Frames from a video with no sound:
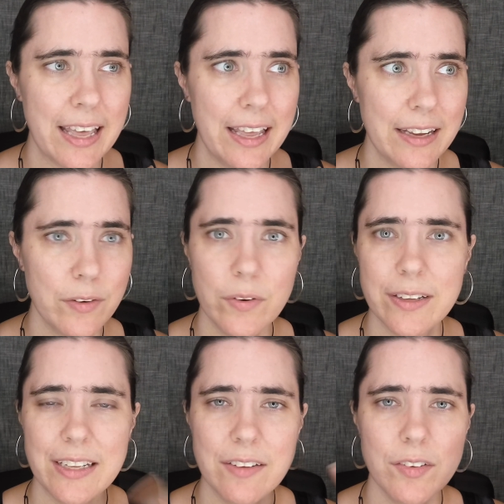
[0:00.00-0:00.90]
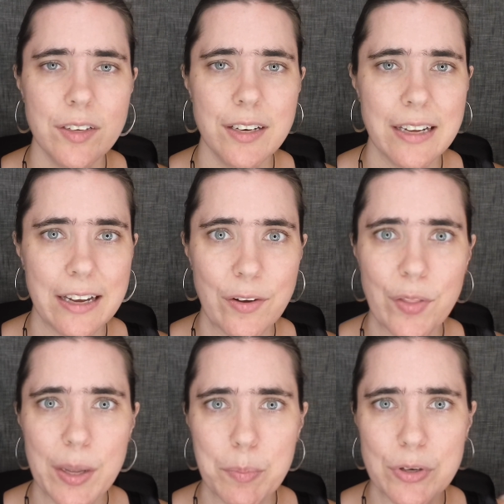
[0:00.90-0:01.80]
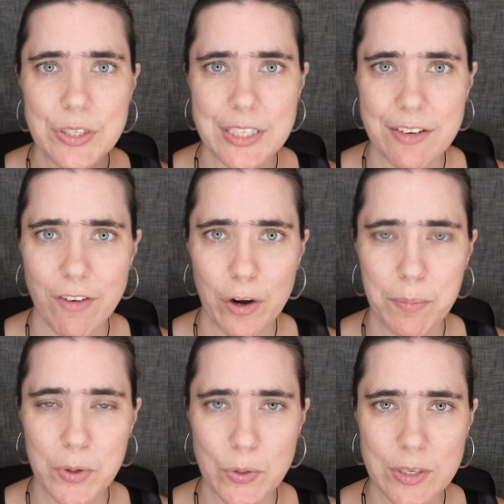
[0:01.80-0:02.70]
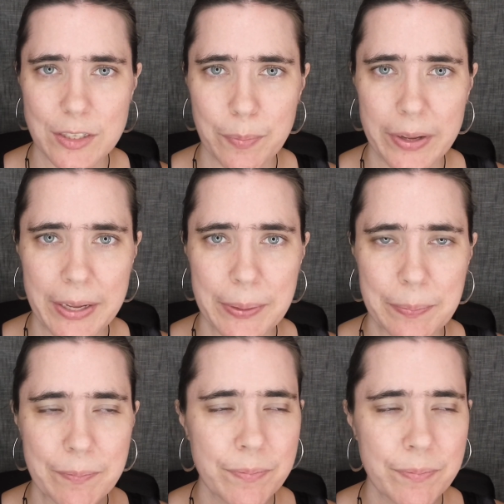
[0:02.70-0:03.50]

and even how they perceive our mood to be.